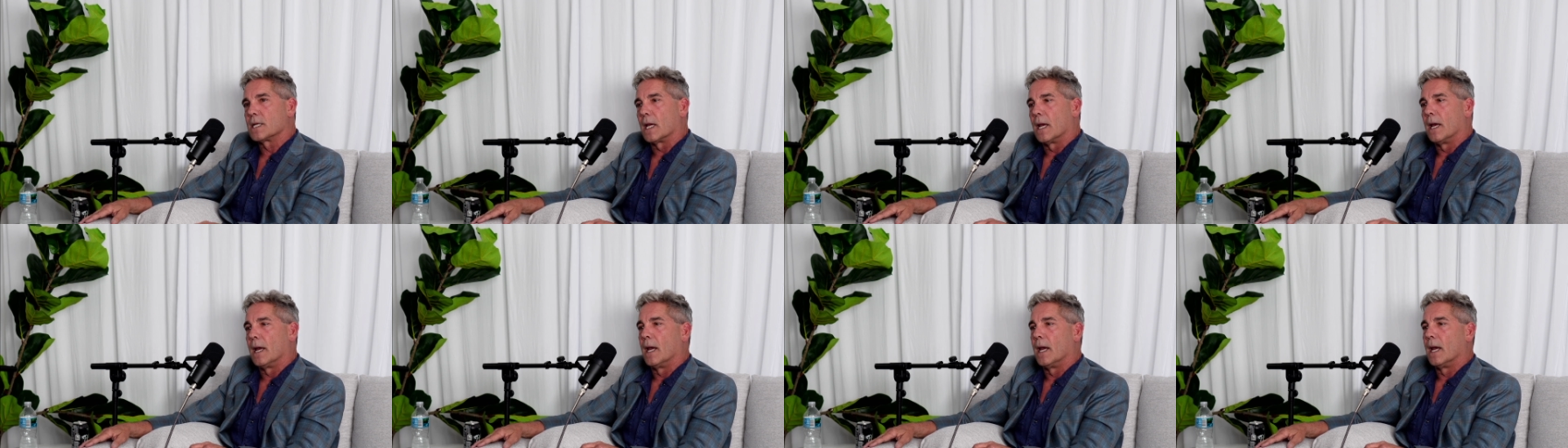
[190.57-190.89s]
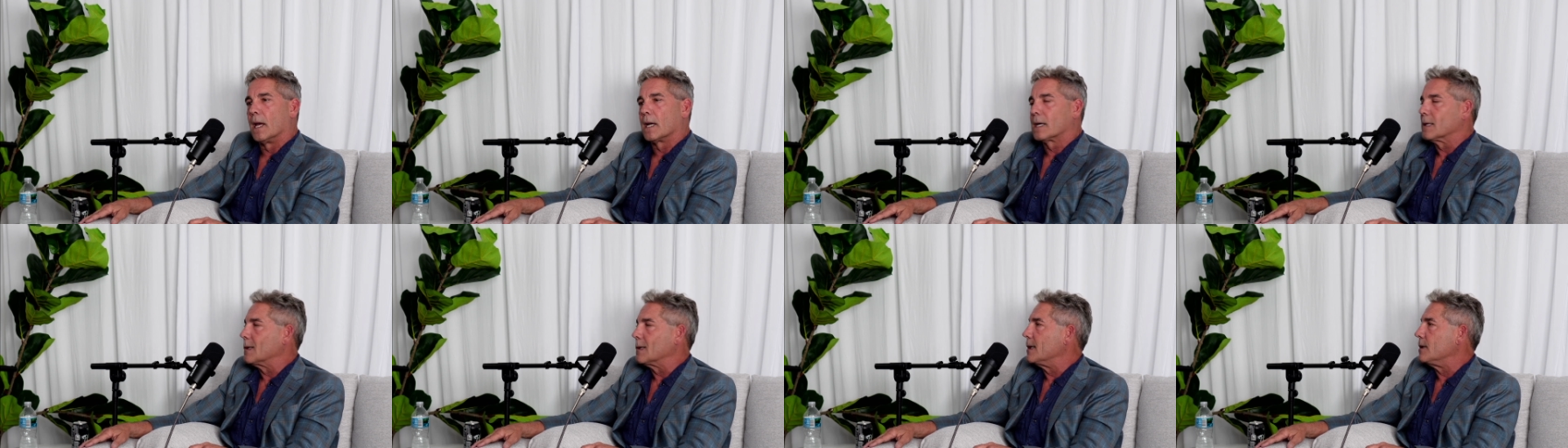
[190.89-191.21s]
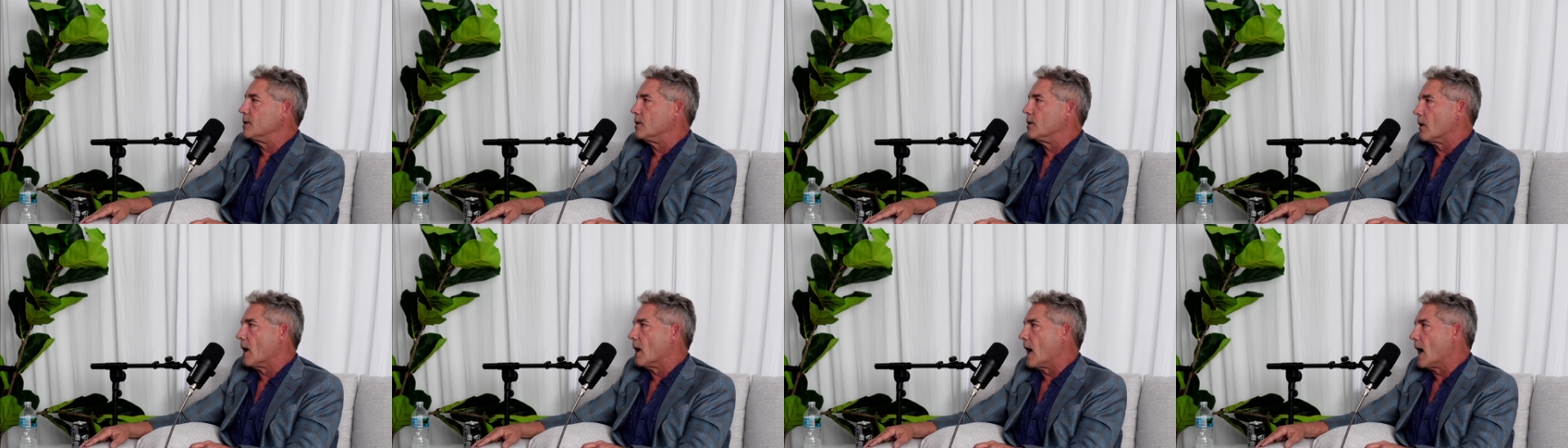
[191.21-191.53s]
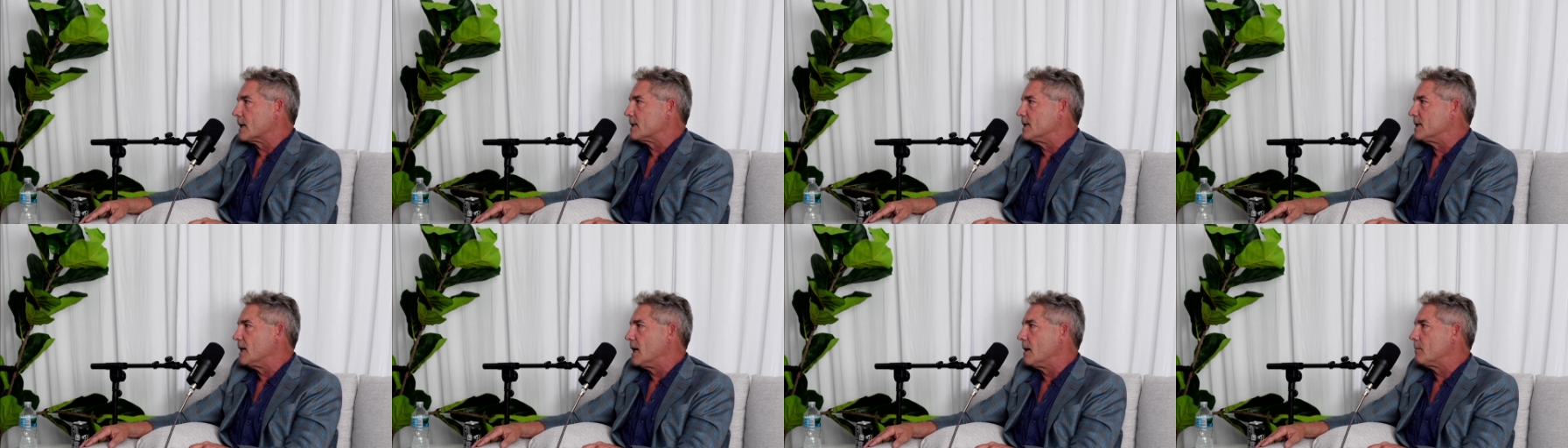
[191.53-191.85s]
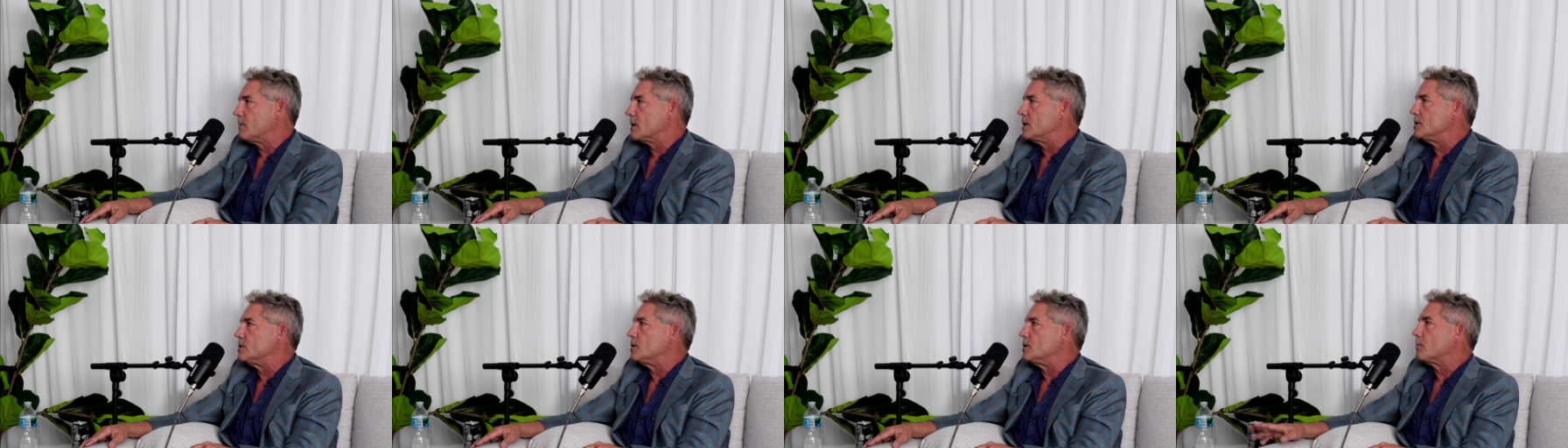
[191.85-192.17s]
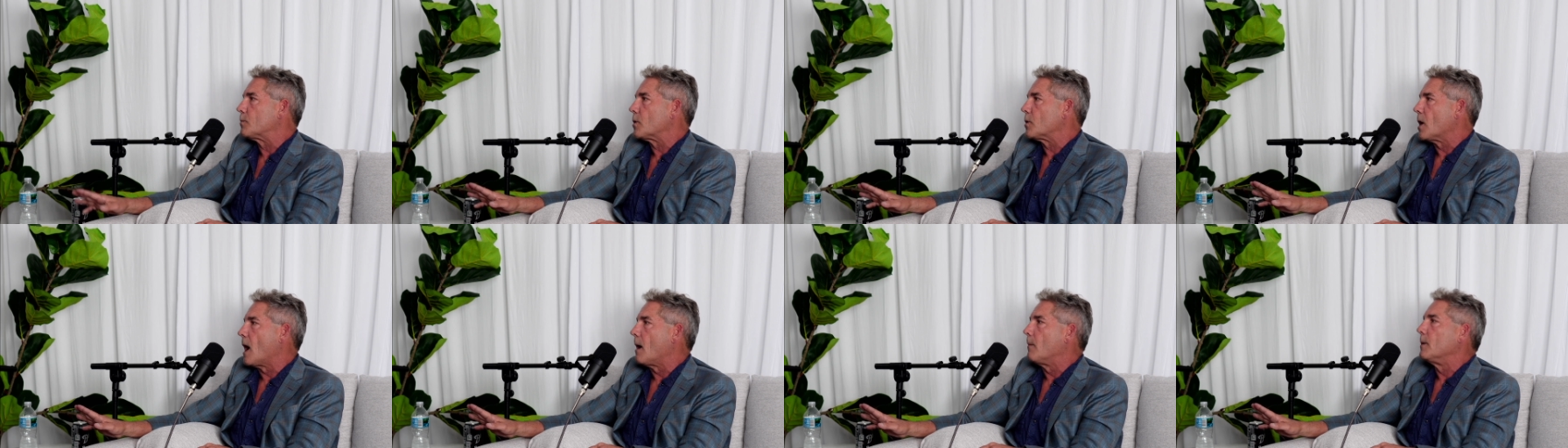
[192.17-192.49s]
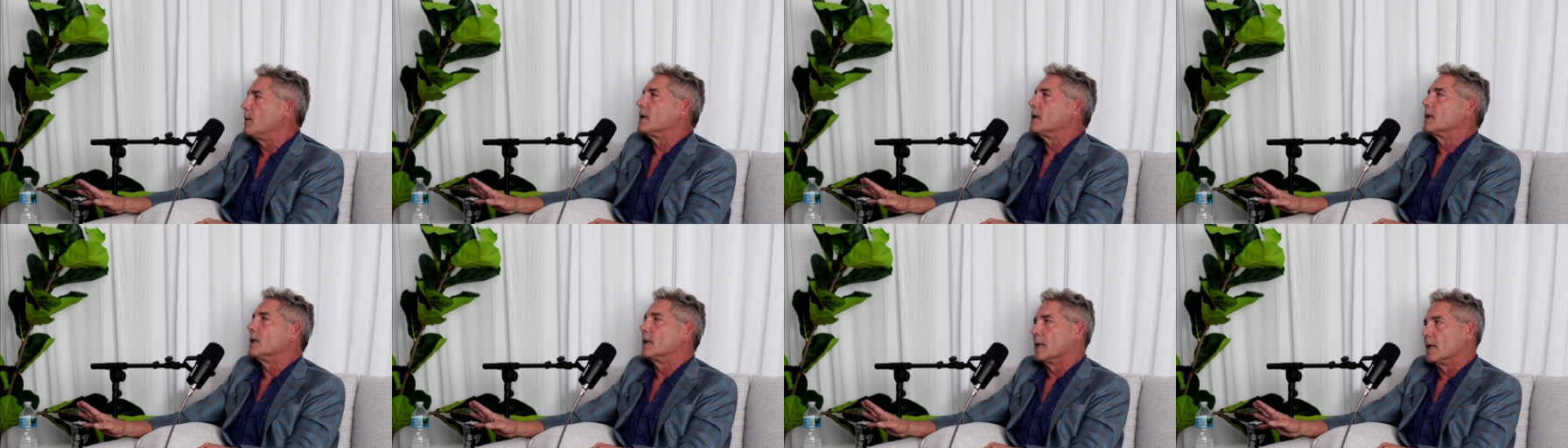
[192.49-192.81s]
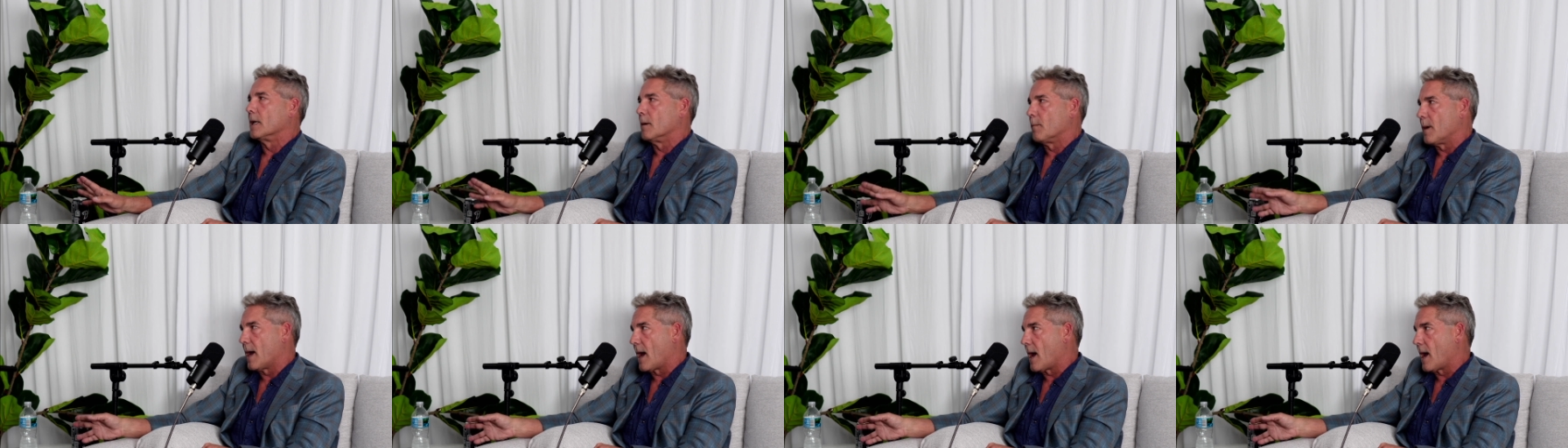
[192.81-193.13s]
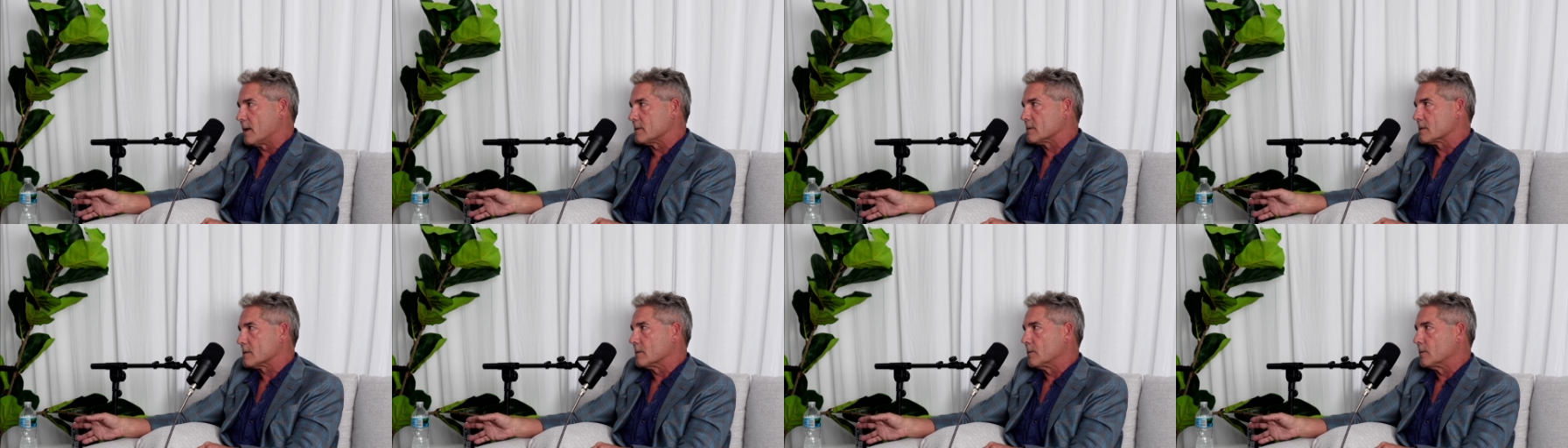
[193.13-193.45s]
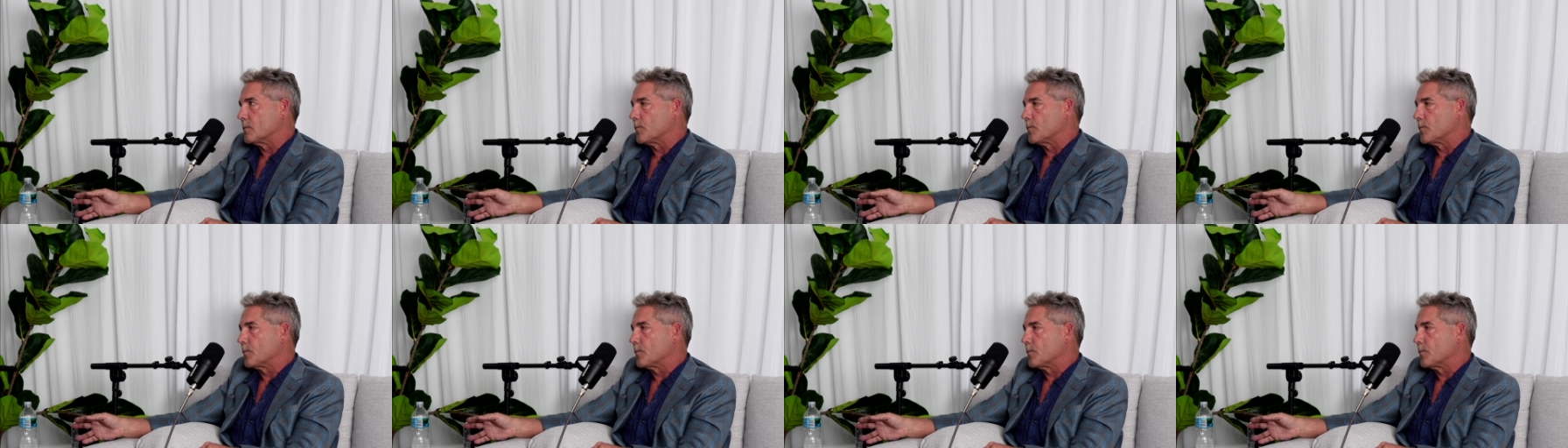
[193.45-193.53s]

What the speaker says: and clean your act up because you're probably going to get a pass.